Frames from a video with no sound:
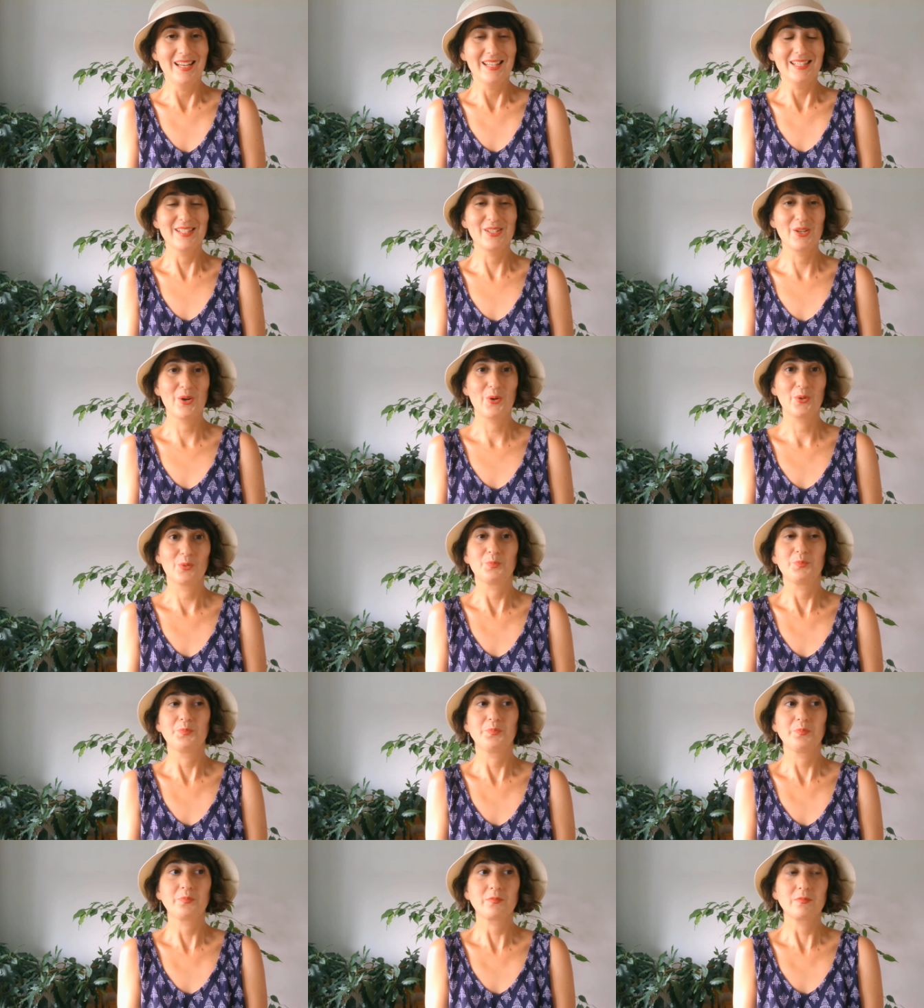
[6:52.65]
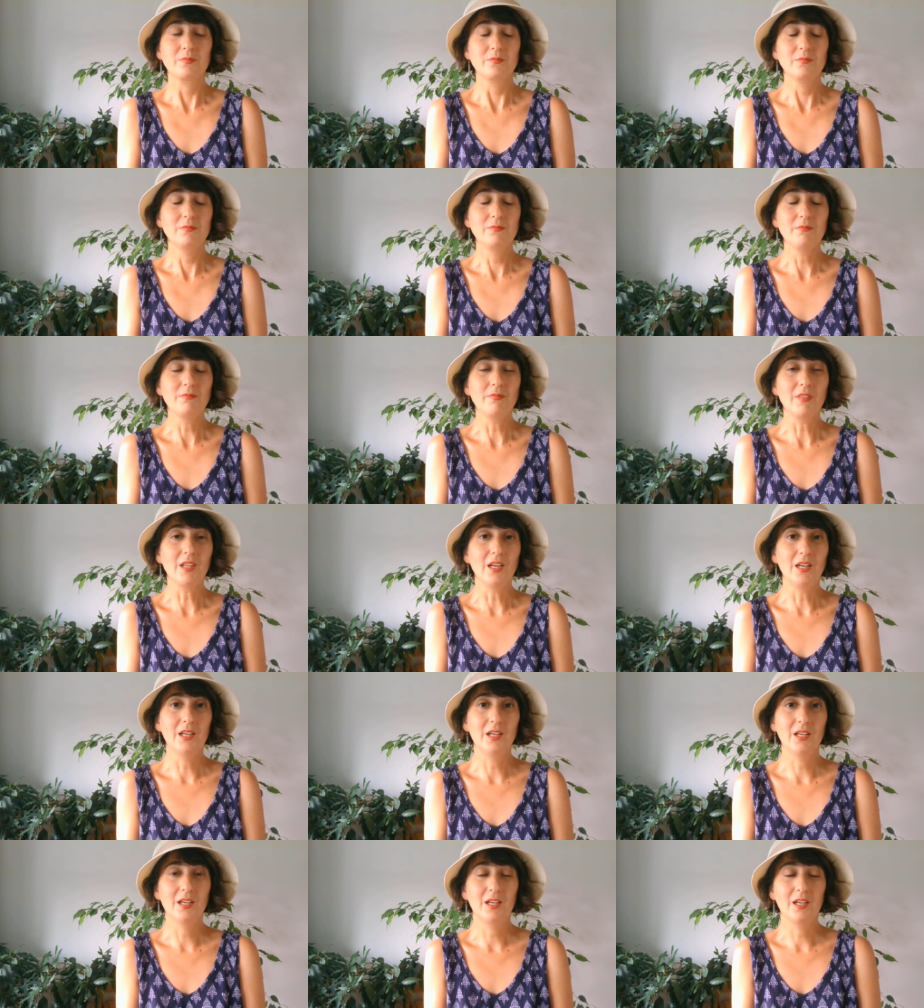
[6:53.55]
So
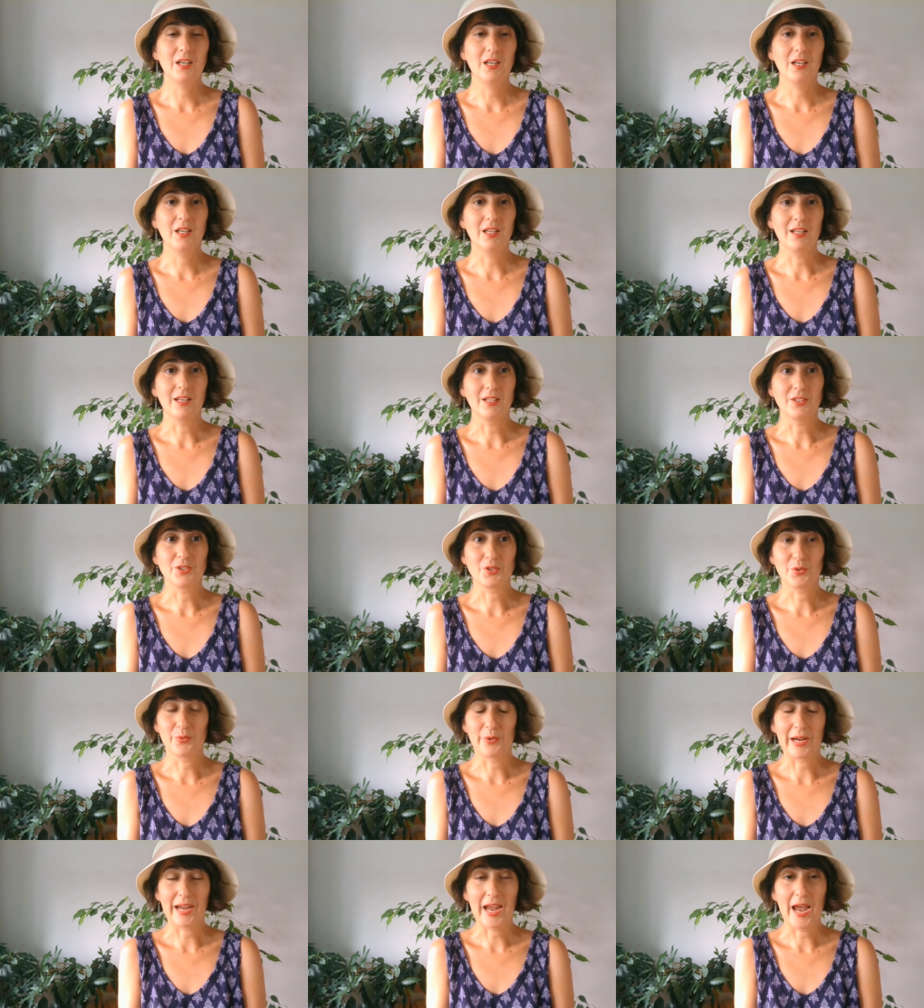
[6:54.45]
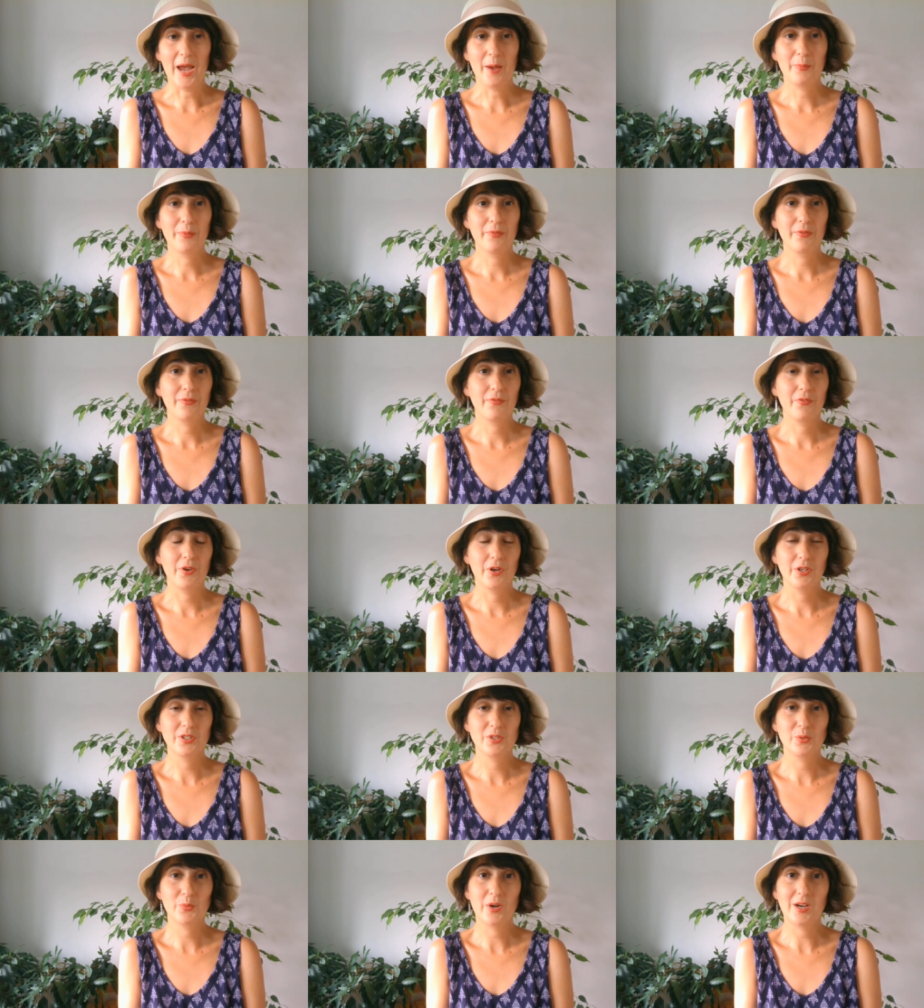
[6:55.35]
to recap,
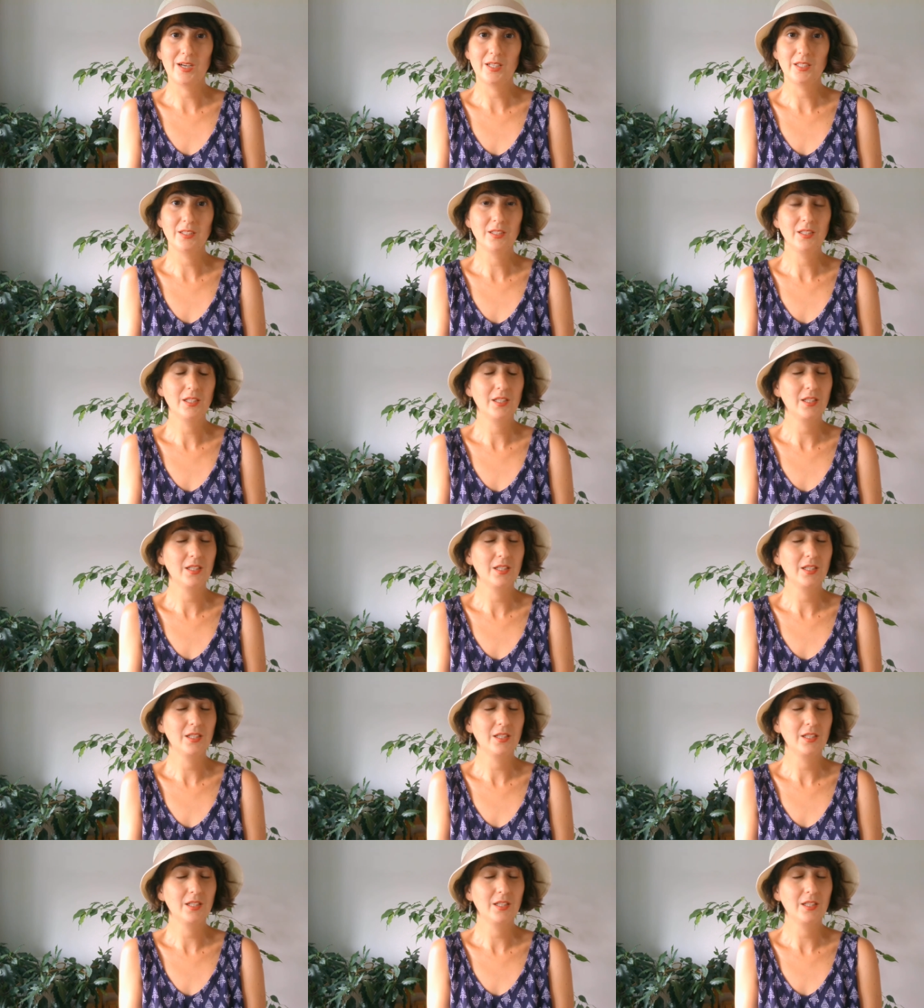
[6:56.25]
first one,